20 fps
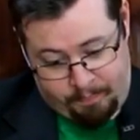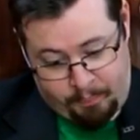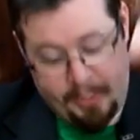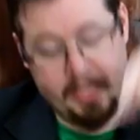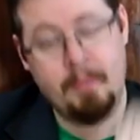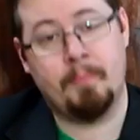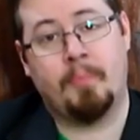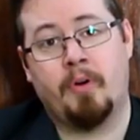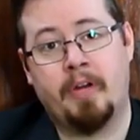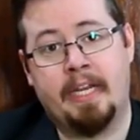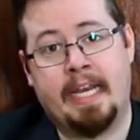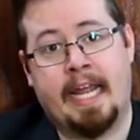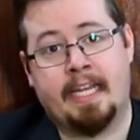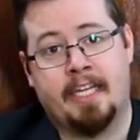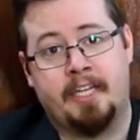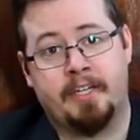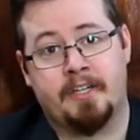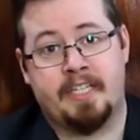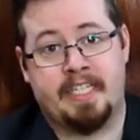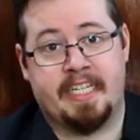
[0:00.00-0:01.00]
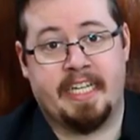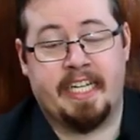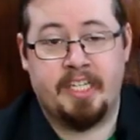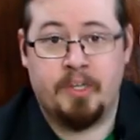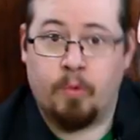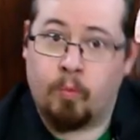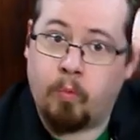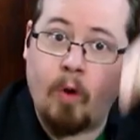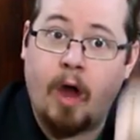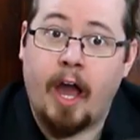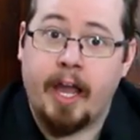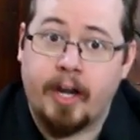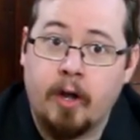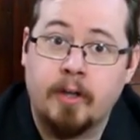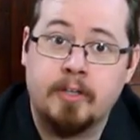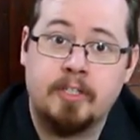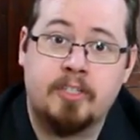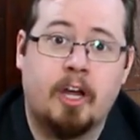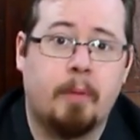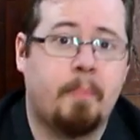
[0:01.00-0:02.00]
pinpoint accuracy, right
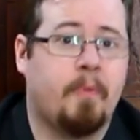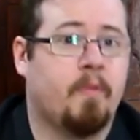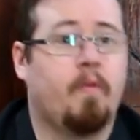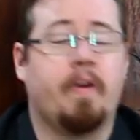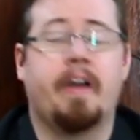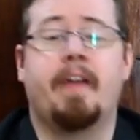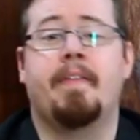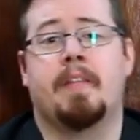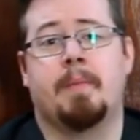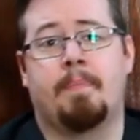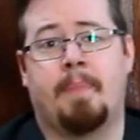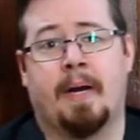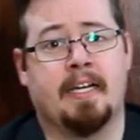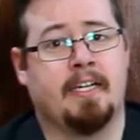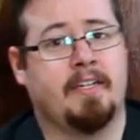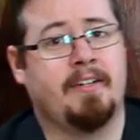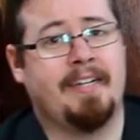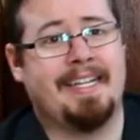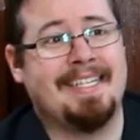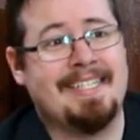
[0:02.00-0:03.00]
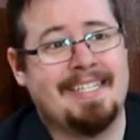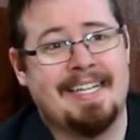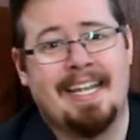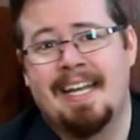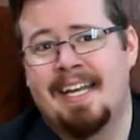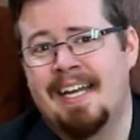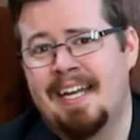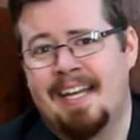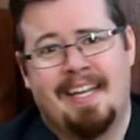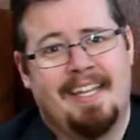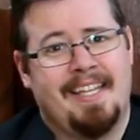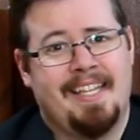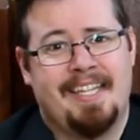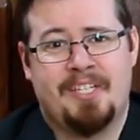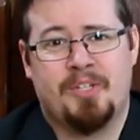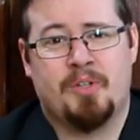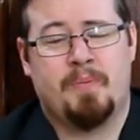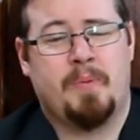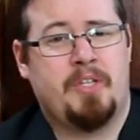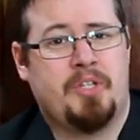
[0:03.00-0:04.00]
on top of wherever the bunker is,
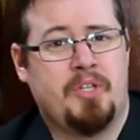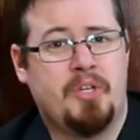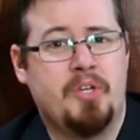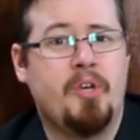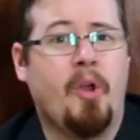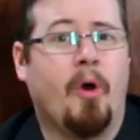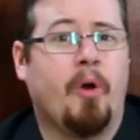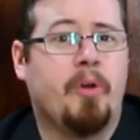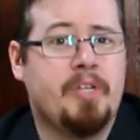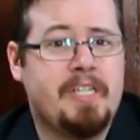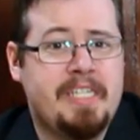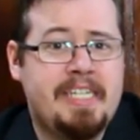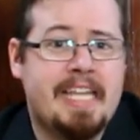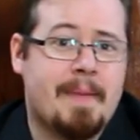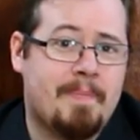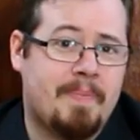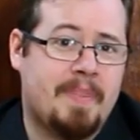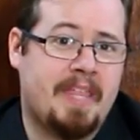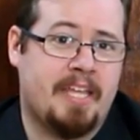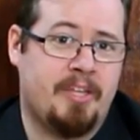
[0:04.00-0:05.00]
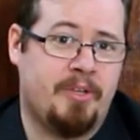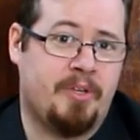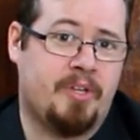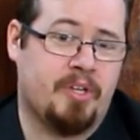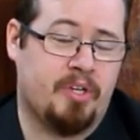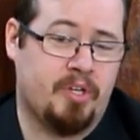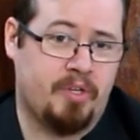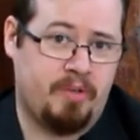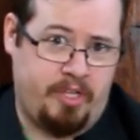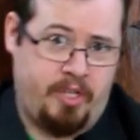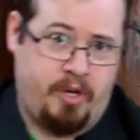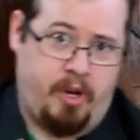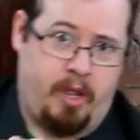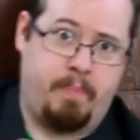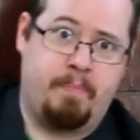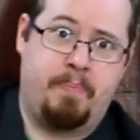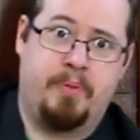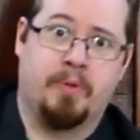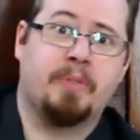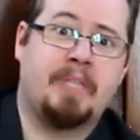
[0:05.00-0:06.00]
there's almost no depth that you can, you know,
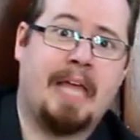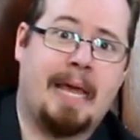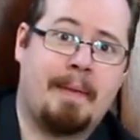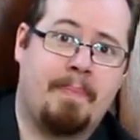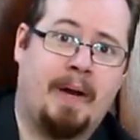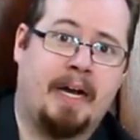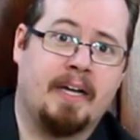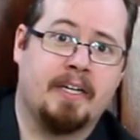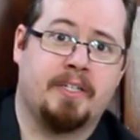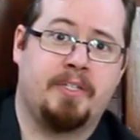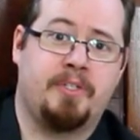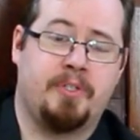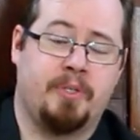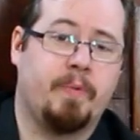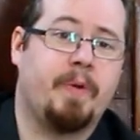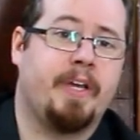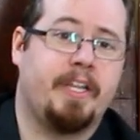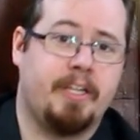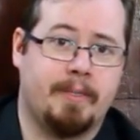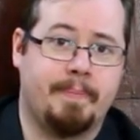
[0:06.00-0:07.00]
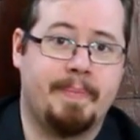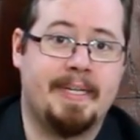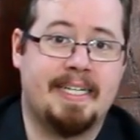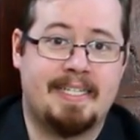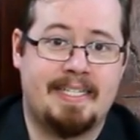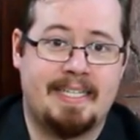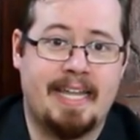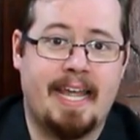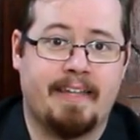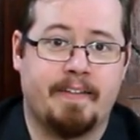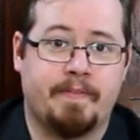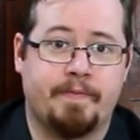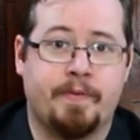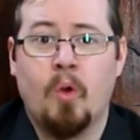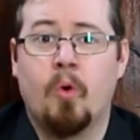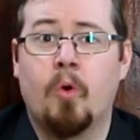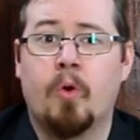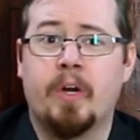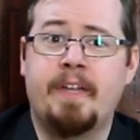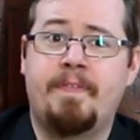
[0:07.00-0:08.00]
build that bunker to where you'd be safe.
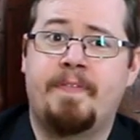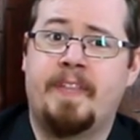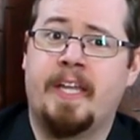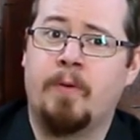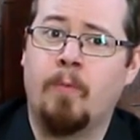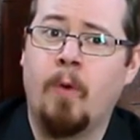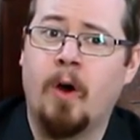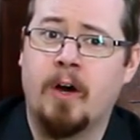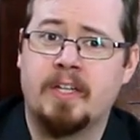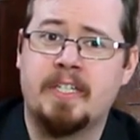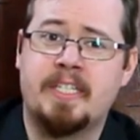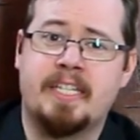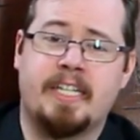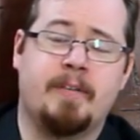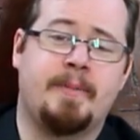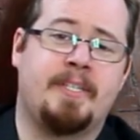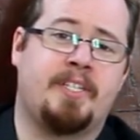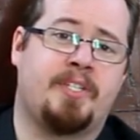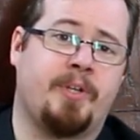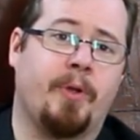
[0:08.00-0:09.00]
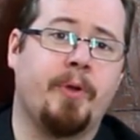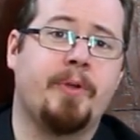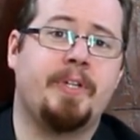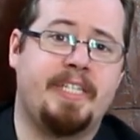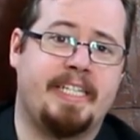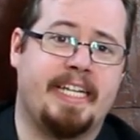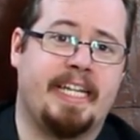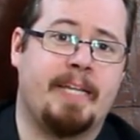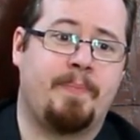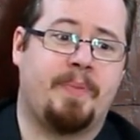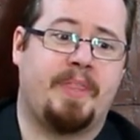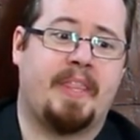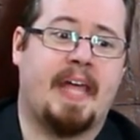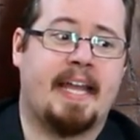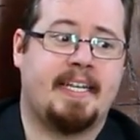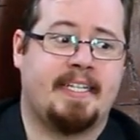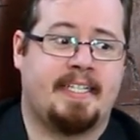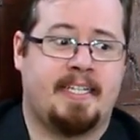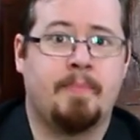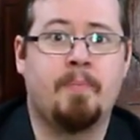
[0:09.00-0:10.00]
Or if there was, it's so deep
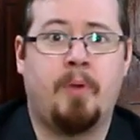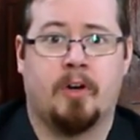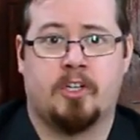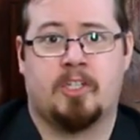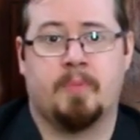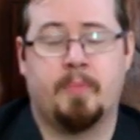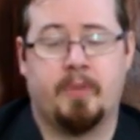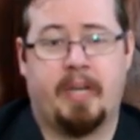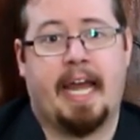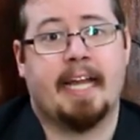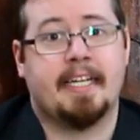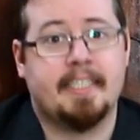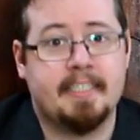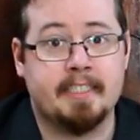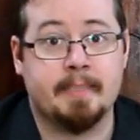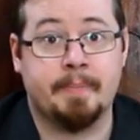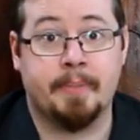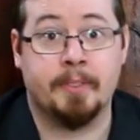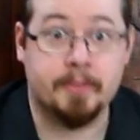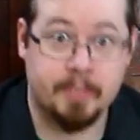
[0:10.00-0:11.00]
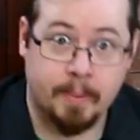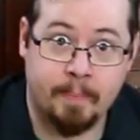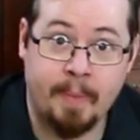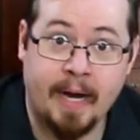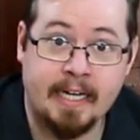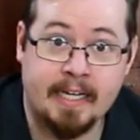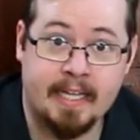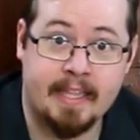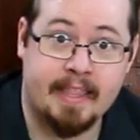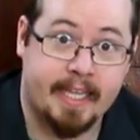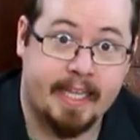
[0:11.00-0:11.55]
that it's impossible to actually build the bunker